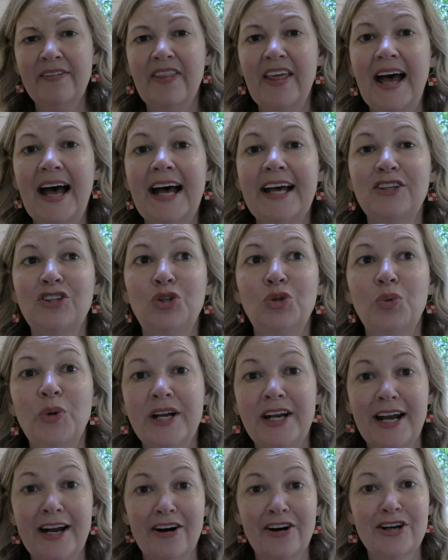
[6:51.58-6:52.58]
that you
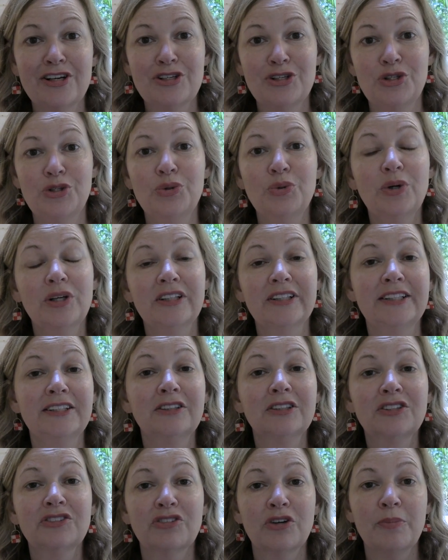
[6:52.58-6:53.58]
inherit 2
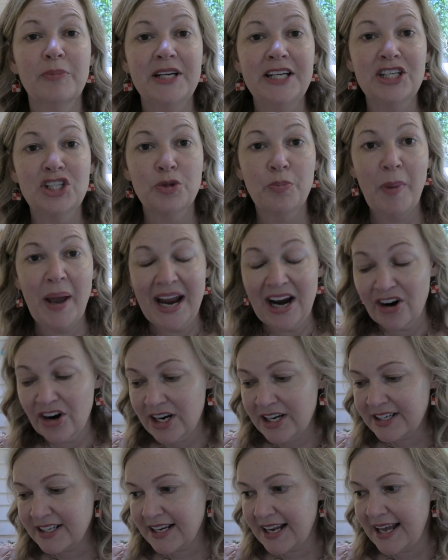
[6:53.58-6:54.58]
alleles from each
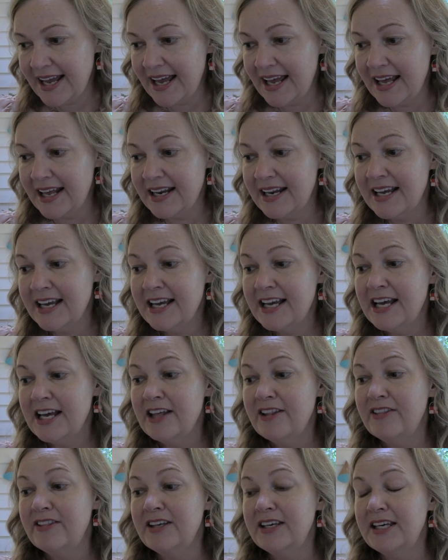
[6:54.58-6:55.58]
parent, and
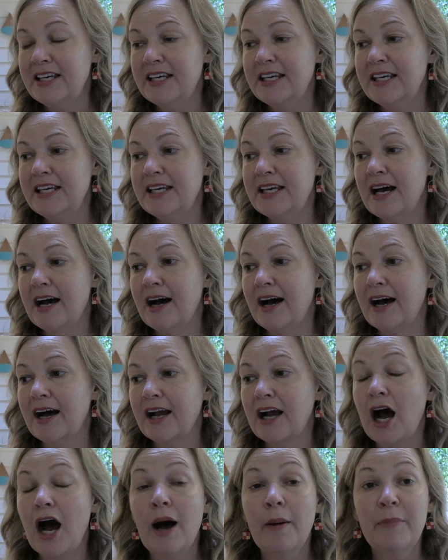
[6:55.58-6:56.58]
the
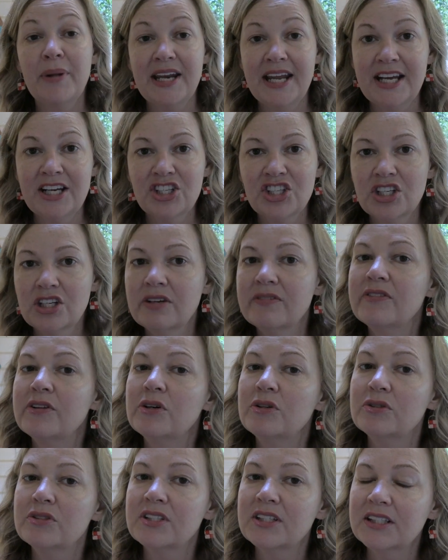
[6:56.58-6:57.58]
combination of
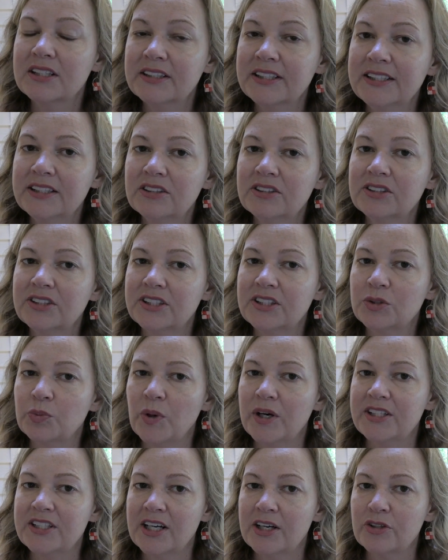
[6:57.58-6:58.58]
those alleles is
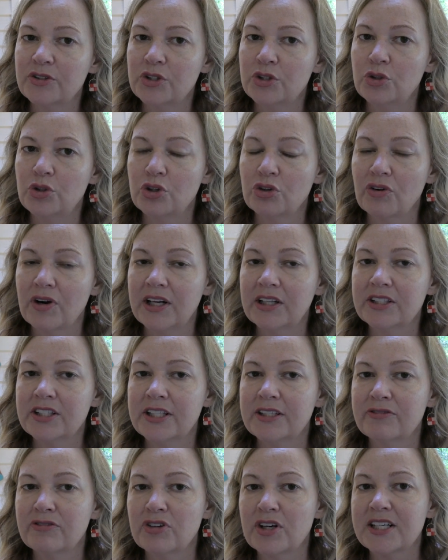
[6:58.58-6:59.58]
what tells you your
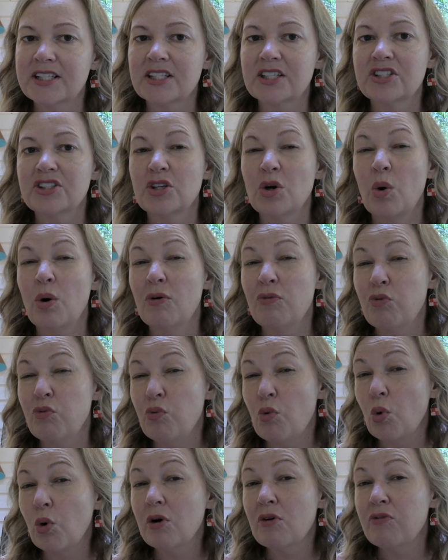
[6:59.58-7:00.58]
relative risk. So
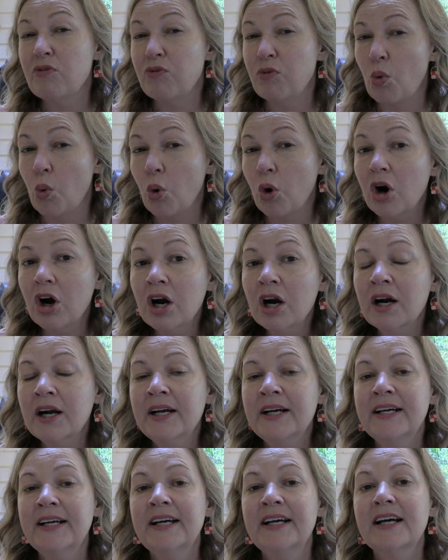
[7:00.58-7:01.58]
a 4-4
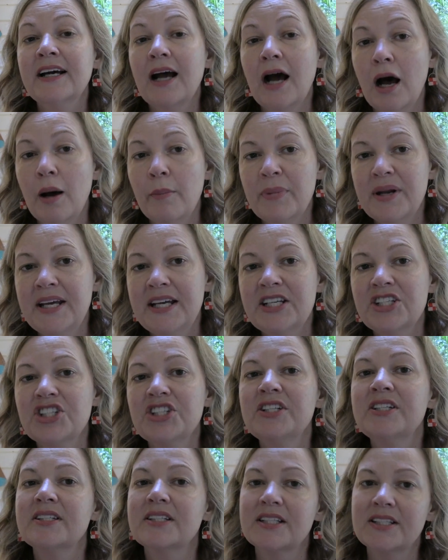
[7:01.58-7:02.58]

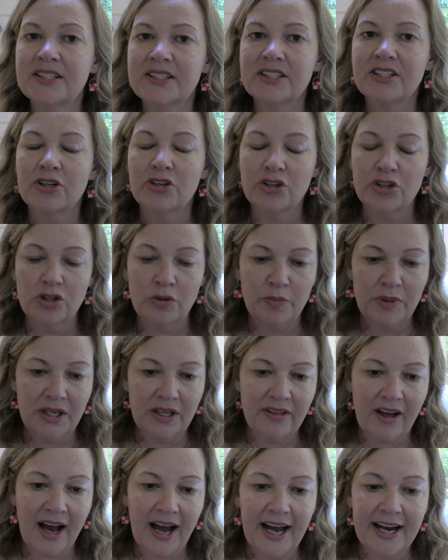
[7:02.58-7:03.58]
combination is considered to
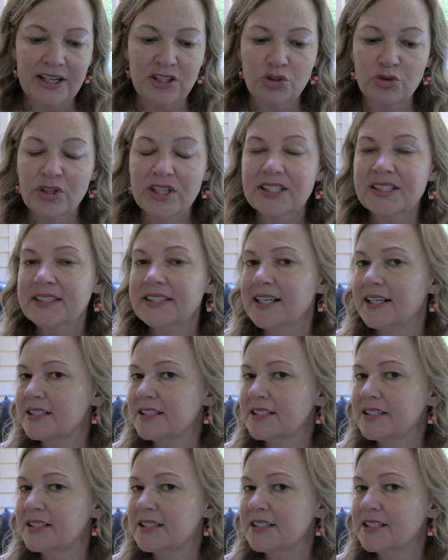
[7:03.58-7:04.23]
be the highest risk.